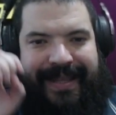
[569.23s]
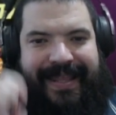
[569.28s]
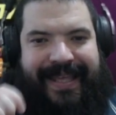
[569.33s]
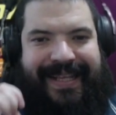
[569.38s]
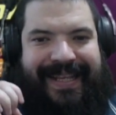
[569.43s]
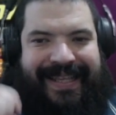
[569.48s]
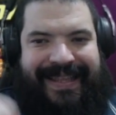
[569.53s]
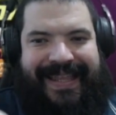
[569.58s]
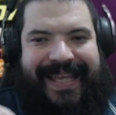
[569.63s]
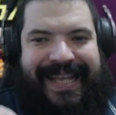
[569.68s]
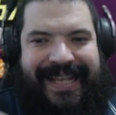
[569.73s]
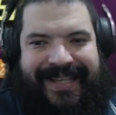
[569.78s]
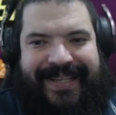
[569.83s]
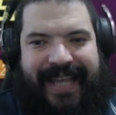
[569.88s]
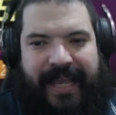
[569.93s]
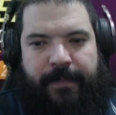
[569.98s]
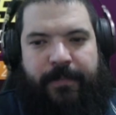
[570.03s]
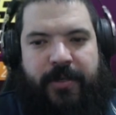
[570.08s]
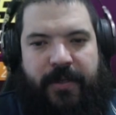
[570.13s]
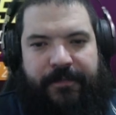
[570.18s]
the
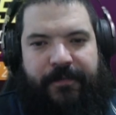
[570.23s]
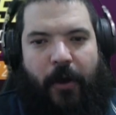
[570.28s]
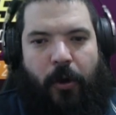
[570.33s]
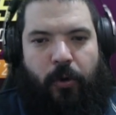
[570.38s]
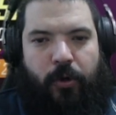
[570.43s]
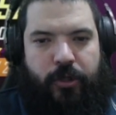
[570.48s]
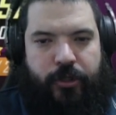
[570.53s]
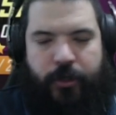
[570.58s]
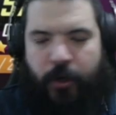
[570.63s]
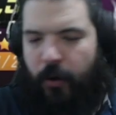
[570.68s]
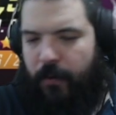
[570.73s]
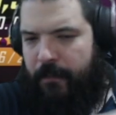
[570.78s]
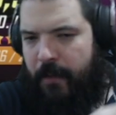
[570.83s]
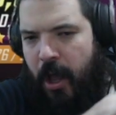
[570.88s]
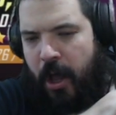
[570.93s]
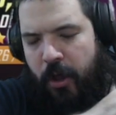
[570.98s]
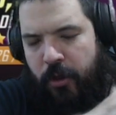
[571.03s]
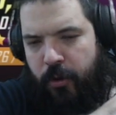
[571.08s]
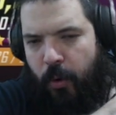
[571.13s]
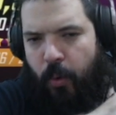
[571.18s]
team to focus on
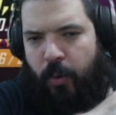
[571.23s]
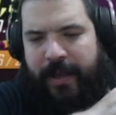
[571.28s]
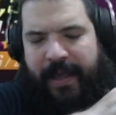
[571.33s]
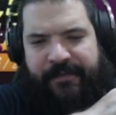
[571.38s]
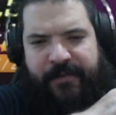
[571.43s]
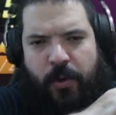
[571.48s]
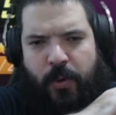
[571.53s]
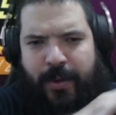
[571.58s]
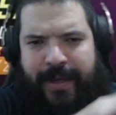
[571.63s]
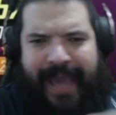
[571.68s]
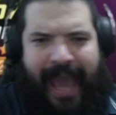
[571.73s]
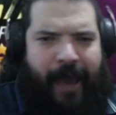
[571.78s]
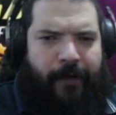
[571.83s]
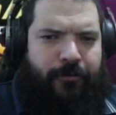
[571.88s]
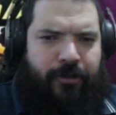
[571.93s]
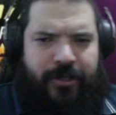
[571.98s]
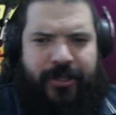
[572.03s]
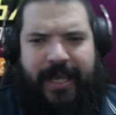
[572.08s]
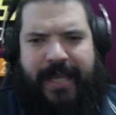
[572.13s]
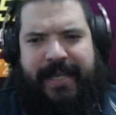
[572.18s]
that will give you
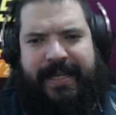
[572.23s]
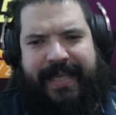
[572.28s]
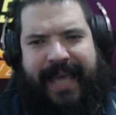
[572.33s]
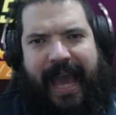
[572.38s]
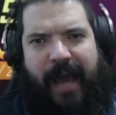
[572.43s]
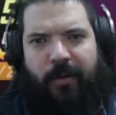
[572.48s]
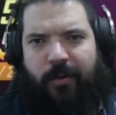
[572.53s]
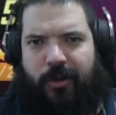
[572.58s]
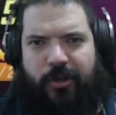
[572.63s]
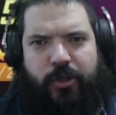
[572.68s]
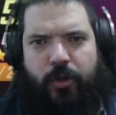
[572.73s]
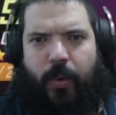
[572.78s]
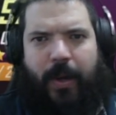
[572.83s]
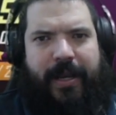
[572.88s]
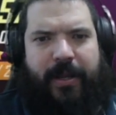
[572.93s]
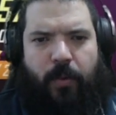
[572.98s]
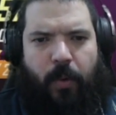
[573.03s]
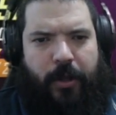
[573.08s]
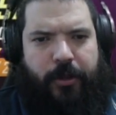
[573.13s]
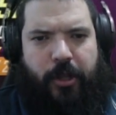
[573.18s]
guaranteed counter to
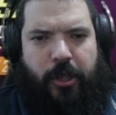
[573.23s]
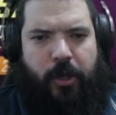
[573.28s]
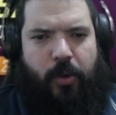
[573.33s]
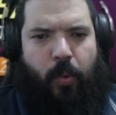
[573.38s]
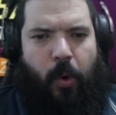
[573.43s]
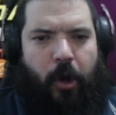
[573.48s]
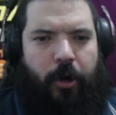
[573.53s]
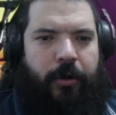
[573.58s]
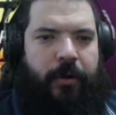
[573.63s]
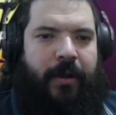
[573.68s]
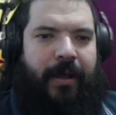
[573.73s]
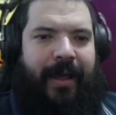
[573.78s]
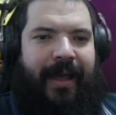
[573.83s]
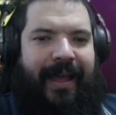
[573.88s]
anyone that you want,